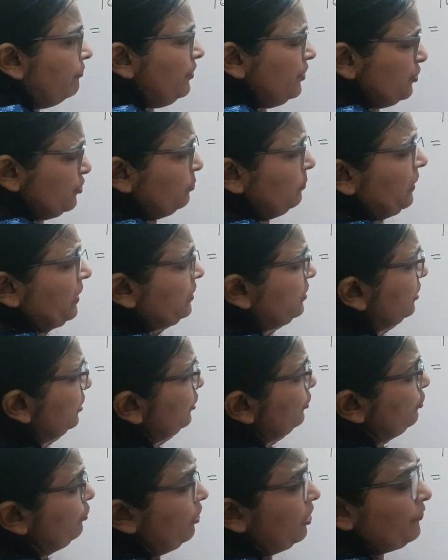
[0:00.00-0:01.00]
Which
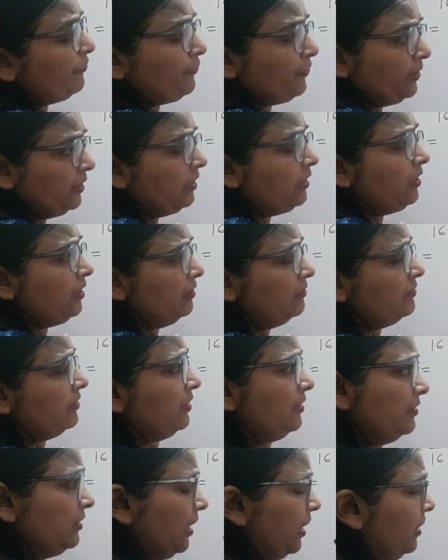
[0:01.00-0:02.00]
method you are feeling
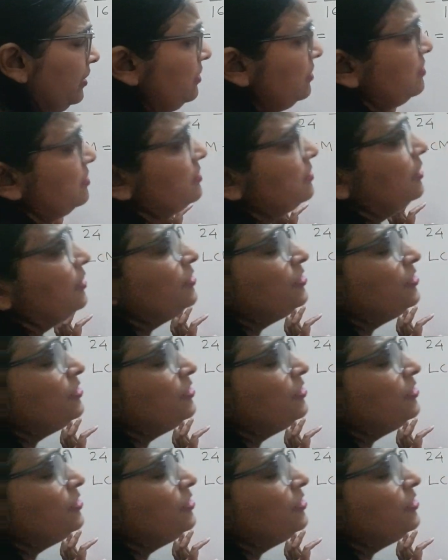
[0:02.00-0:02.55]
easy, that